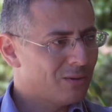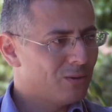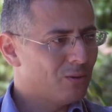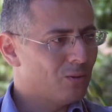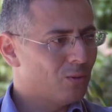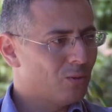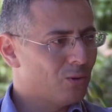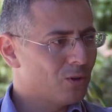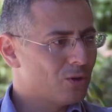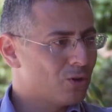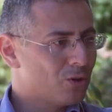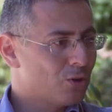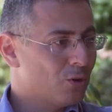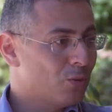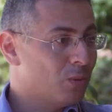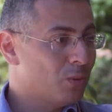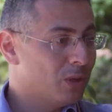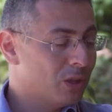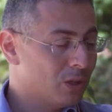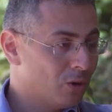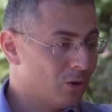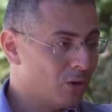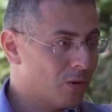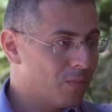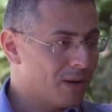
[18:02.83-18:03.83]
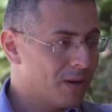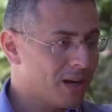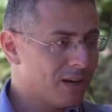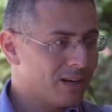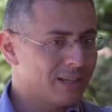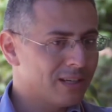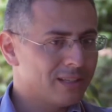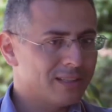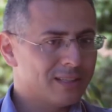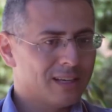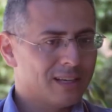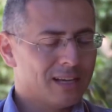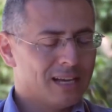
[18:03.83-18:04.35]
What should we do about
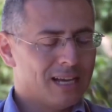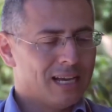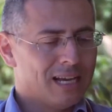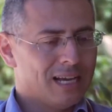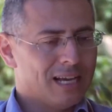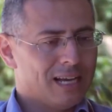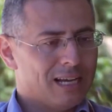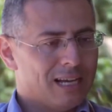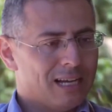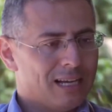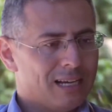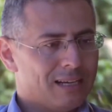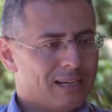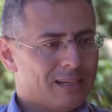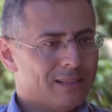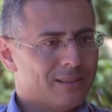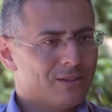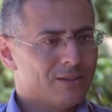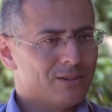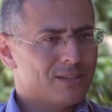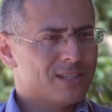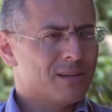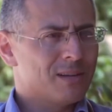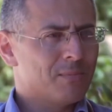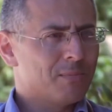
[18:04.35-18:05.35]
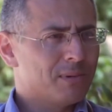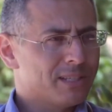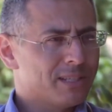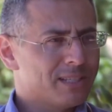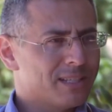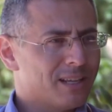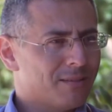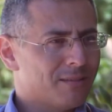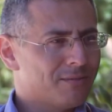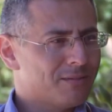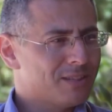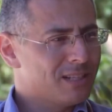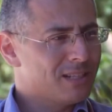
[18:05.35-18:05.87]
it? There's simple
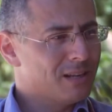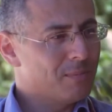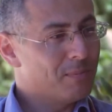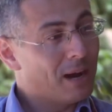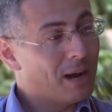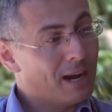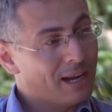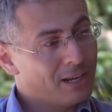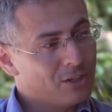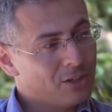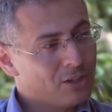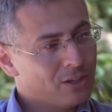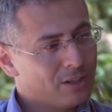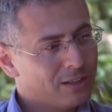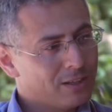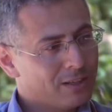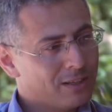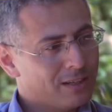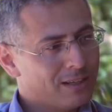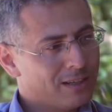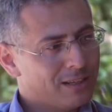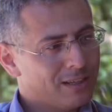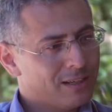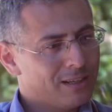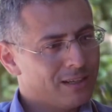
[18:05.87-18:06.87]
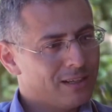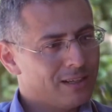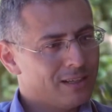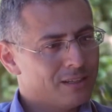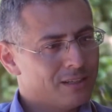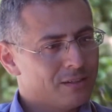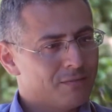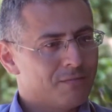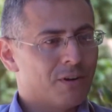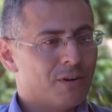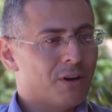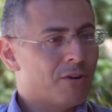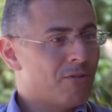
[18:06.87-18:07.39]
stuff. Sleep hygiene is
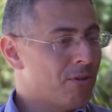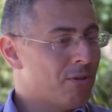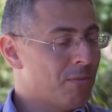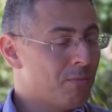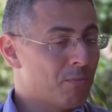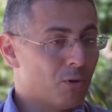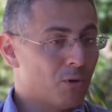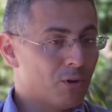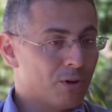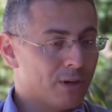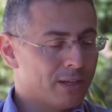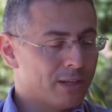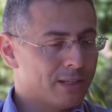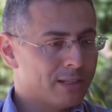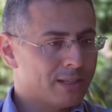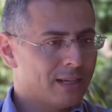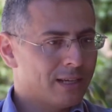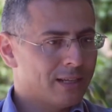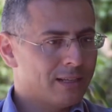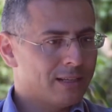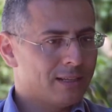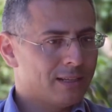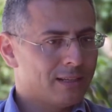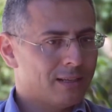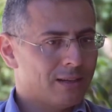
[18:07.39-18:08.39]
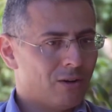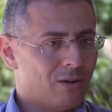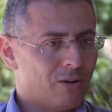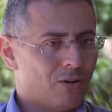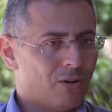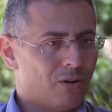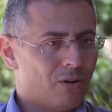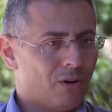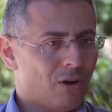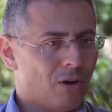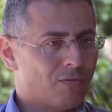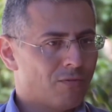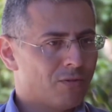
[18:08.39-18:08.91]
very important and
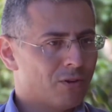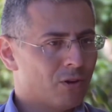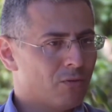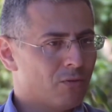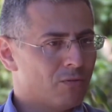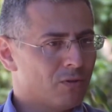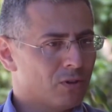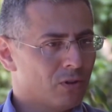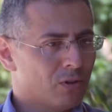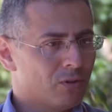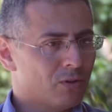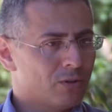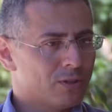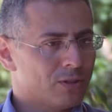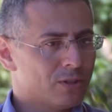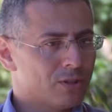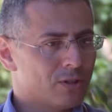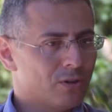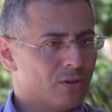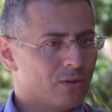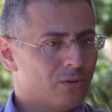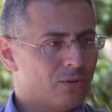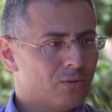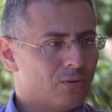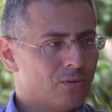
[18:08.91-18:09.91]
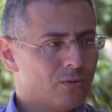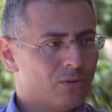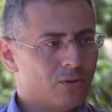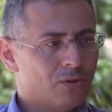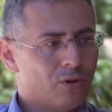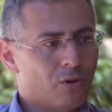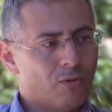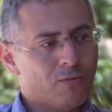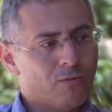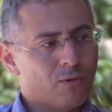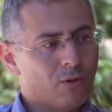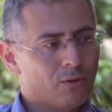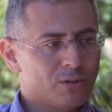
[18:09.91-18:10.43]
often overlooked. So
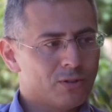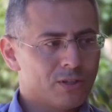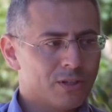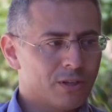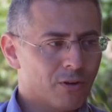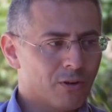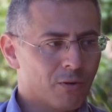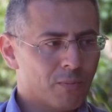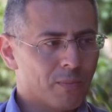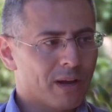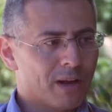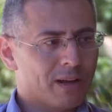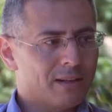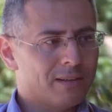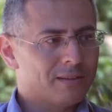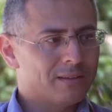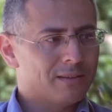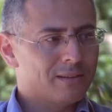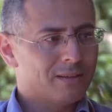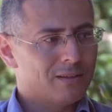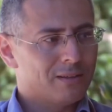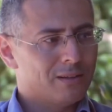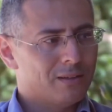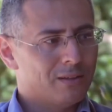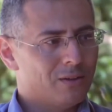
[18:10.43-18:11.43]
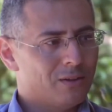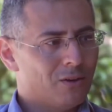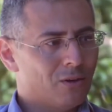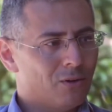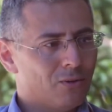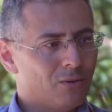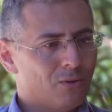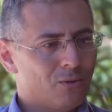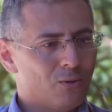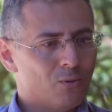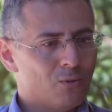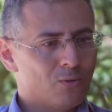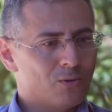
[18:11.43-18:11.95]
no phones in your bed,
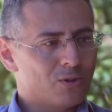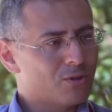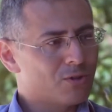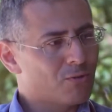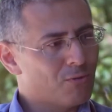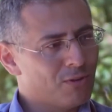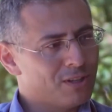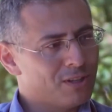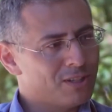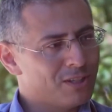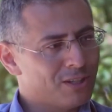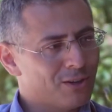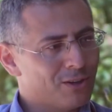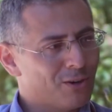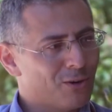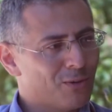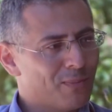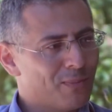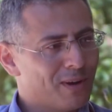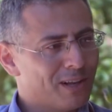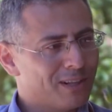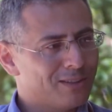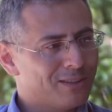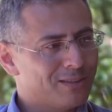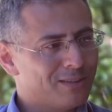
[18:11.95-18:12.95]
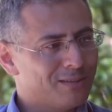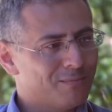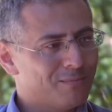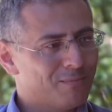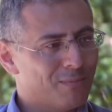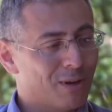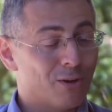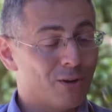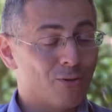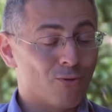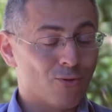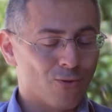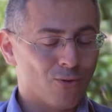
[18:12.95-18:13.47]
no screens in your
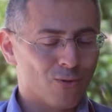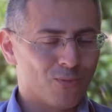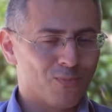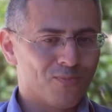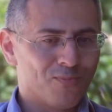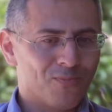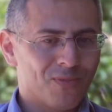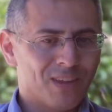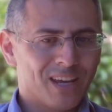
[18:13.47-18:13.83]
bedroom.